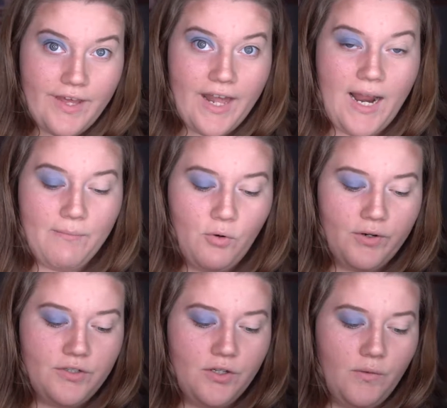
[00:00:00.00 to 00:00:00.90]
that, I'm
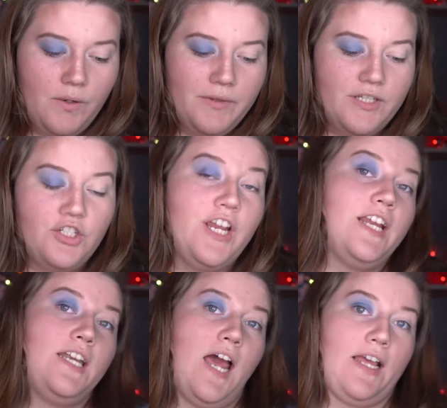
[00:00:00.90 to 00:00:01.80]
going to go in with the
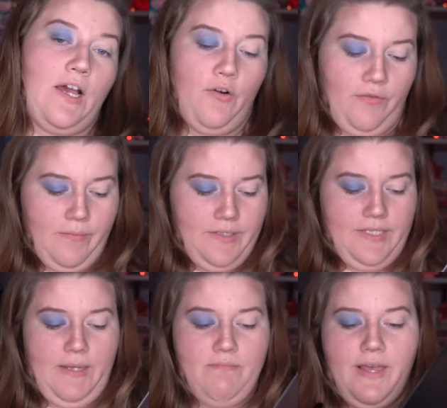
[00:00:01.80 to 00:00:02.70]
shade Knockout from the
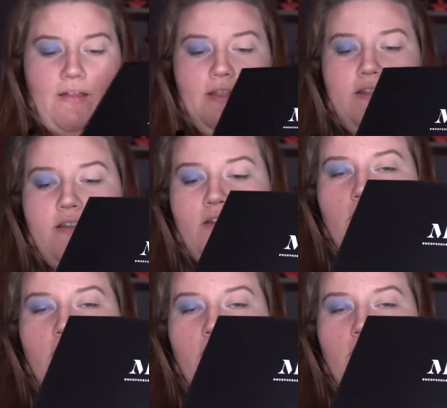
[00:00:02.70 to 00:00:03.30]
same palette,